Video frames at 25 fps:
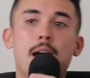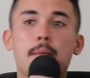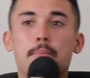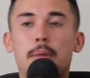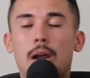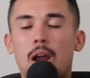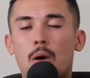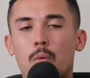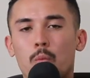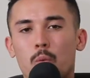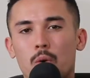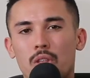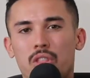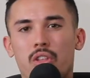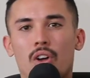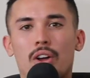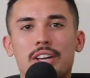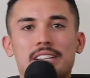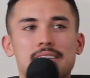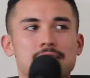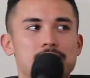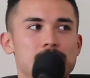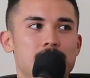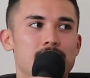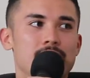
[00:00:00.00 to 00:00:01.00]
But I would
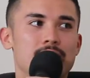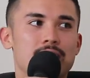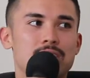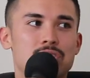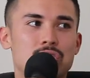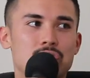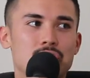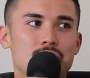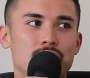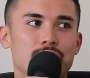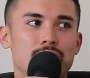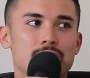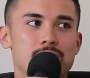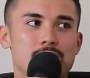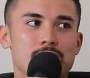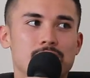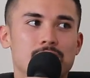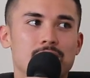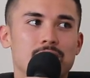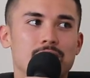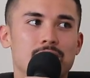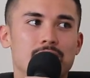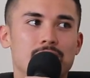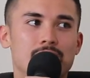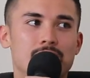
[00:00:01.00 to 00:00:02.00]
like to see it introduced
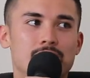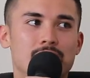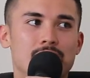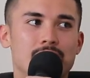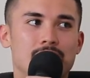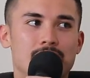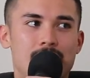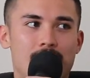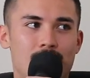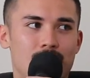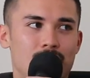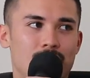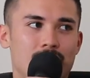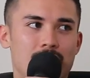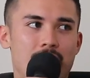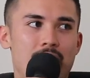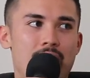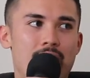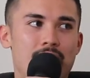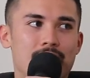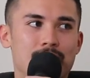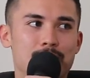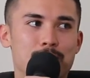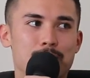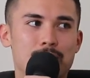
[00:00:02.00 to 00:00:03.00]
in that
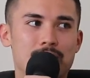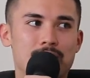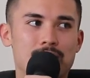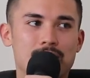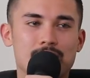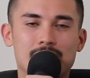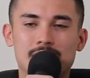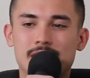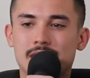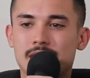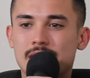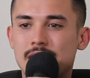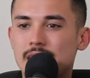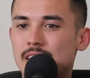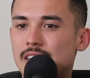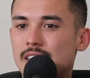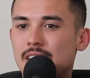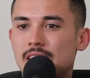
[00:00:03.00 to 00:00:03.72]
regard, because